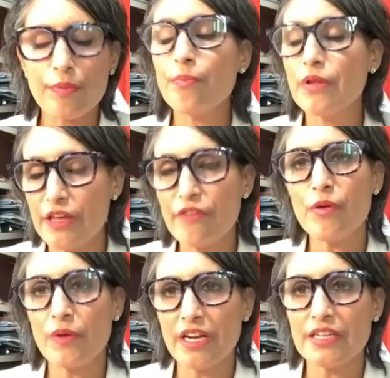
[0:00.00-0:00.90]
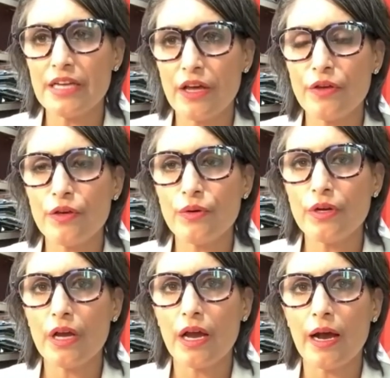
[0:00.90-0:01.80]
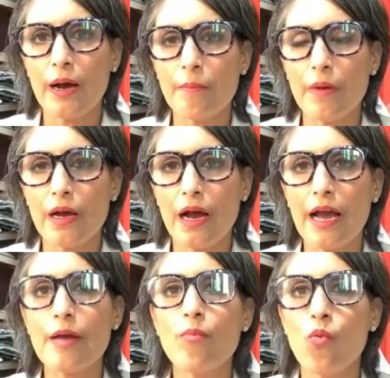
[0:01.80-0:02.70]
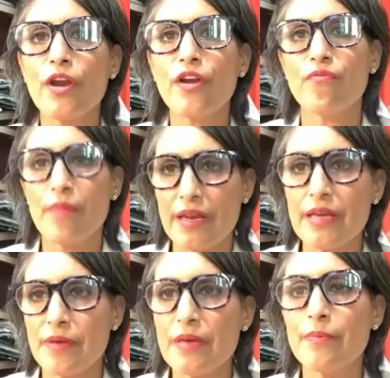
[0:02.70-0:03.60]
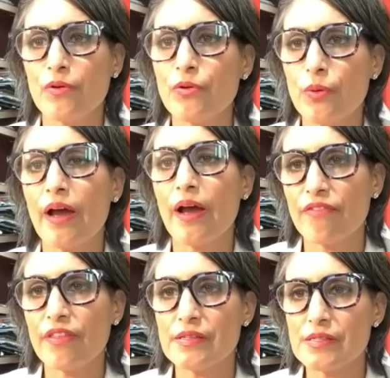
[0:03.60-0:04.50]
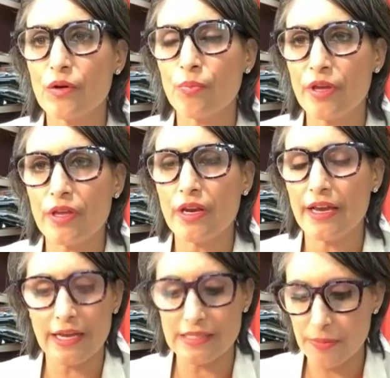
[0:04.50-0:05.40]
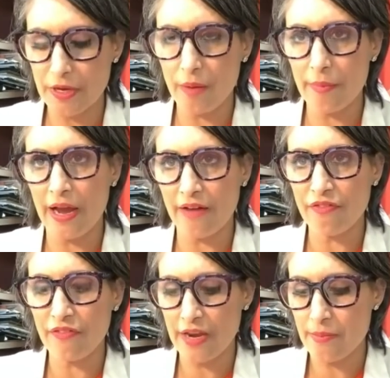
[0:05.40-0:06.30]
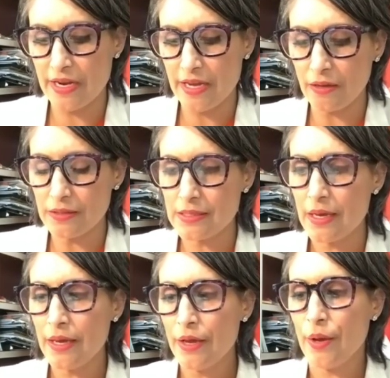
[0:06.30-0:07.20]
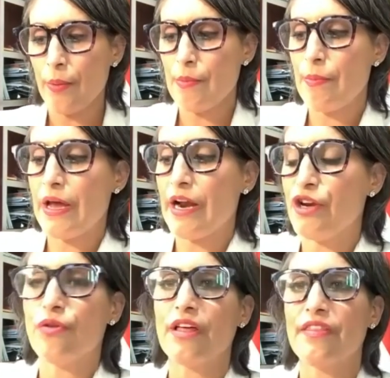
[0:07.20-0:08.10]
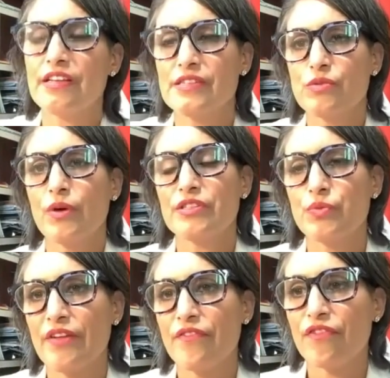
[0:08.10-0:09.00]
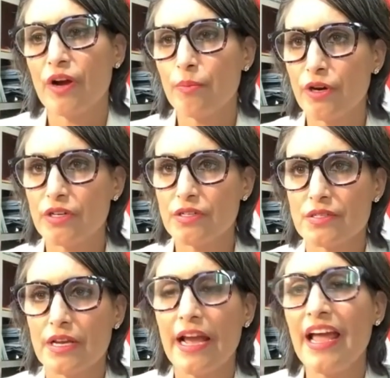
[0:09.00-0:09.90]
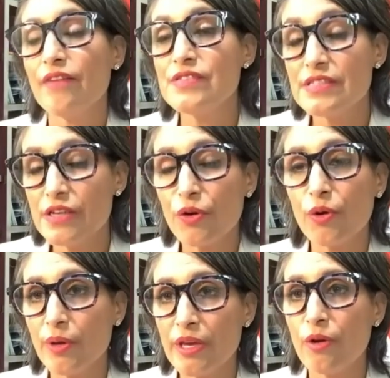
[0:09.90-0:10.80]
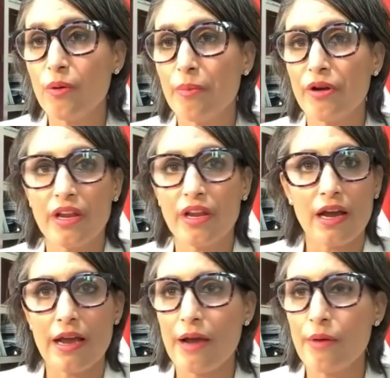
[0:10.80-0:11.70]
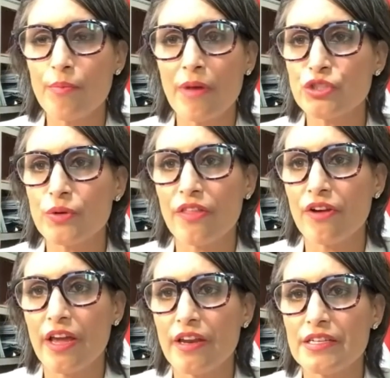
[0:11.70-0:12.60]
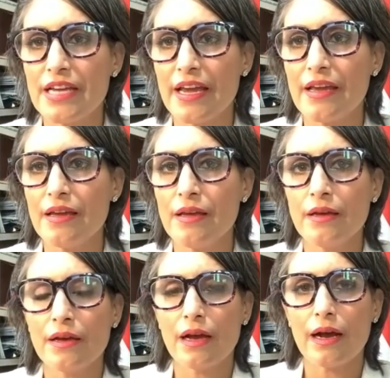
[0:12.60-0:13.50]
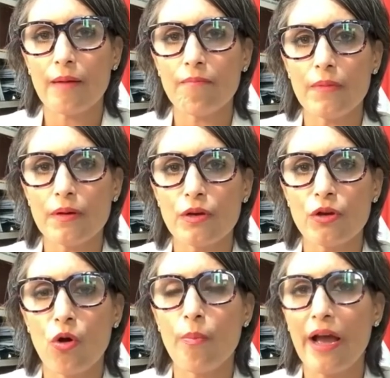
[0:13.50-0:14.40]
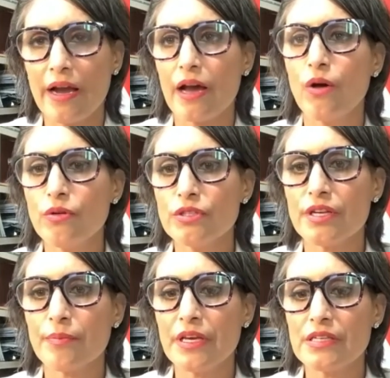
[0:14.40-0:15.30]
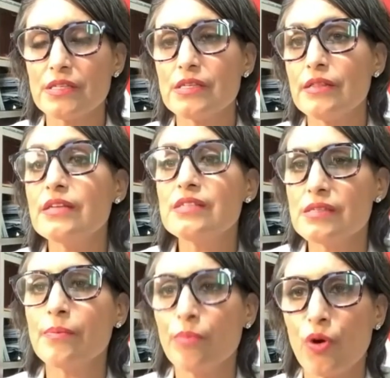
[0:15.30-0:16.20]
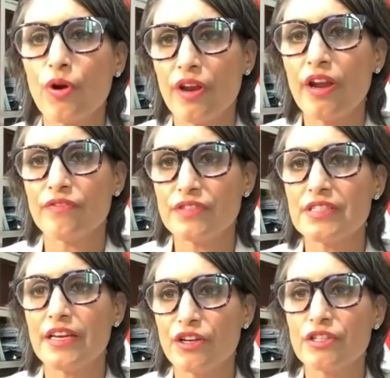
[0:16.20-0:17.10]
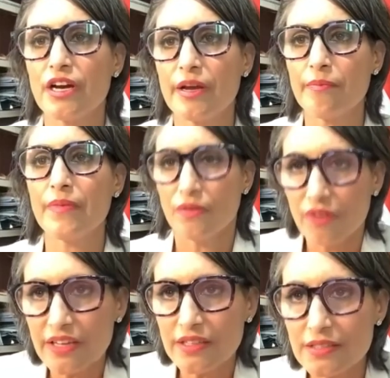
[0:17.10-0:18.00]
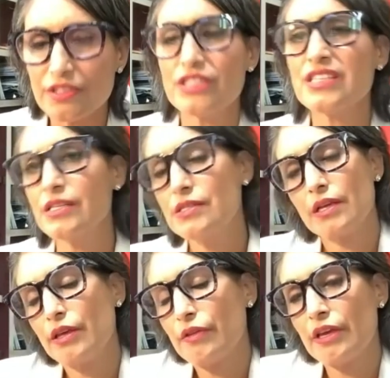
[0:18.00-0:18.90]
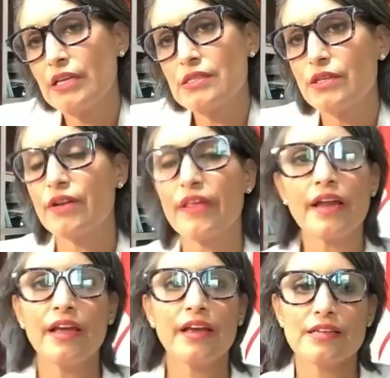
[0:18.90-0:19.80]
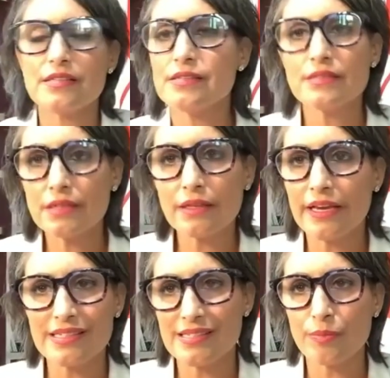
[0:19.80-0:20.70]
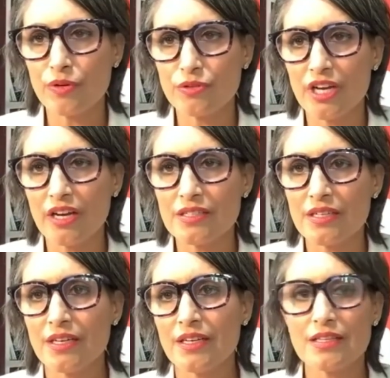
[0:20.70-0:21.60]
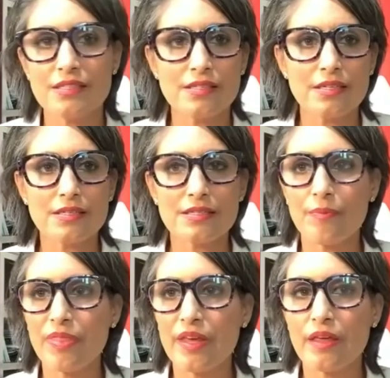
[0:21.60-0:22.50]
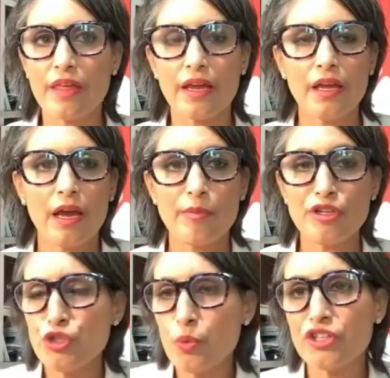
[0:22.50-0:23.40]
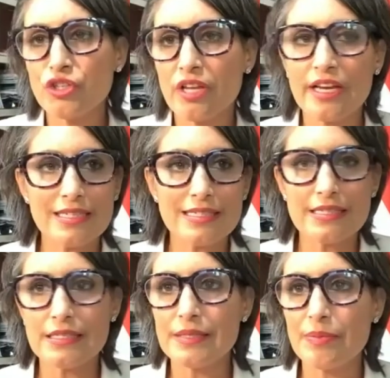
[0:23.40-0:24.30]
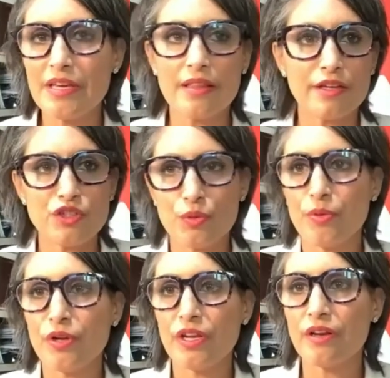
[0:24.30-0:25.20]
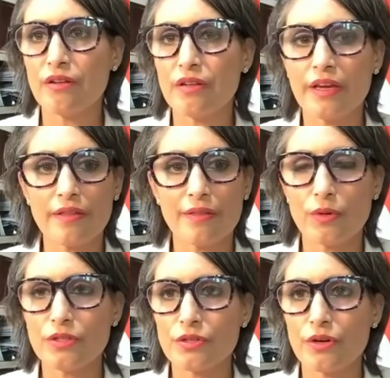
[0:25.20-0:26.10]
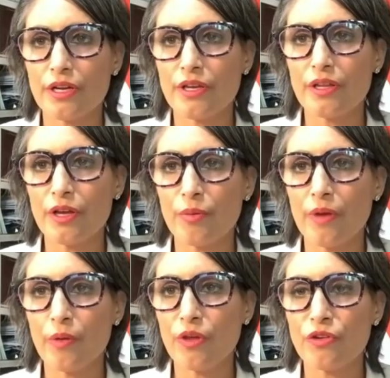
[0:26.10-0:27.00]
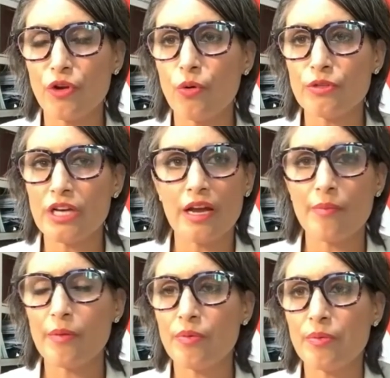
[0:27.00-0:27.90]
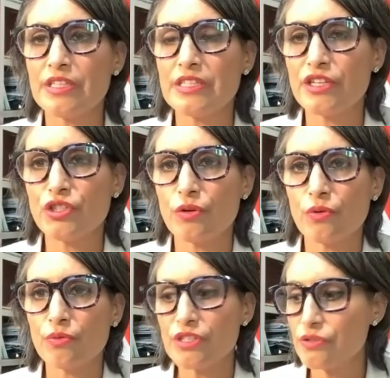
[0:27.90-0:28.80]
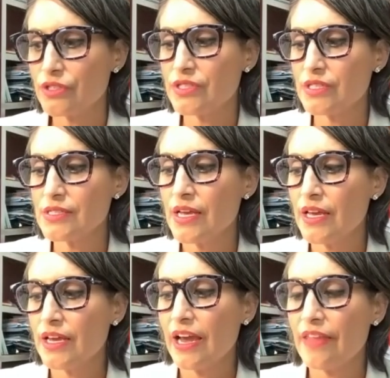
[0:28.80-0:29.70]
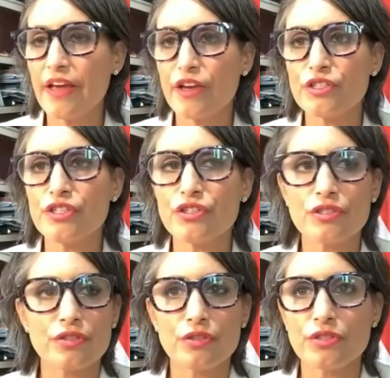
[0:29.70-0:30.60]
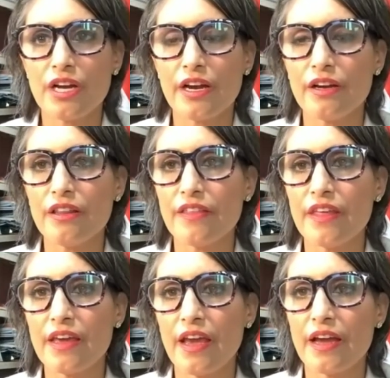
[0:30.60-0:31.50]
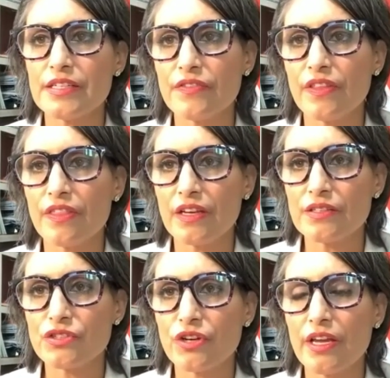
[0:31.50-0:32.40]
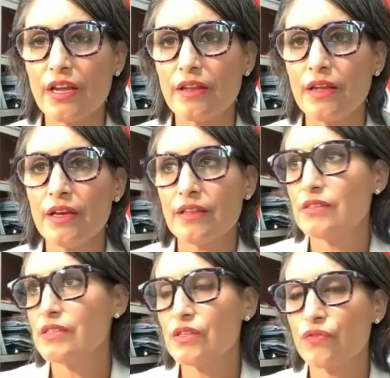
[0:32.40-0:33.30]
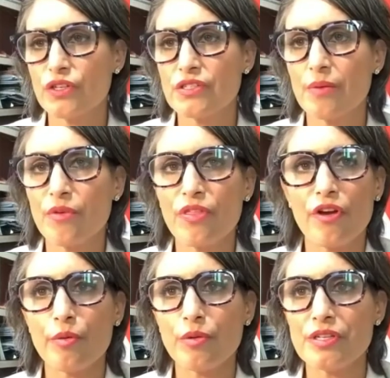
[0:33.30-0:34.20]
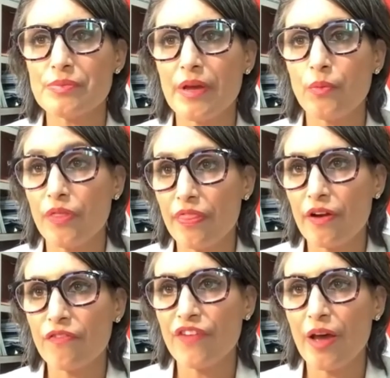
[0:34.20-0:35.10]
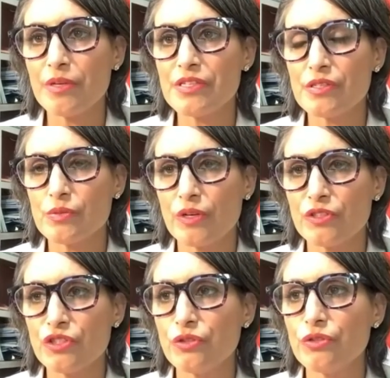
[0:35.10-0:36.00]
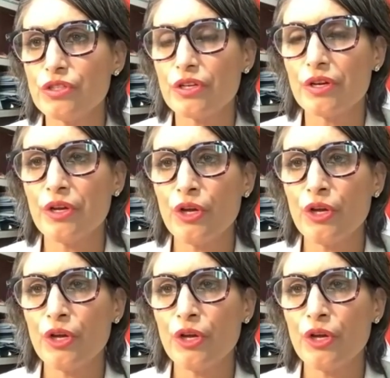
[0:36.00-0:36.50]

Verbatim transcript: believe me when I tell you, um, I am one of many people who have this opinion. I can't speak on behalf of anybody else, but I know that this is what's right for Albertans. And I have zero ego about it. I, I would much rather any day um, go back out because this, this is important enough to take your time right? Just cons- consider that this isn't a legacy project. This isn't something that, I mean, do you want your legacy to be that you put in like the worst curriculum with no time implementation or resources and that your teachers are so tired that they can't even think straight? And this is the first summer they're able to spend with their families as well too to,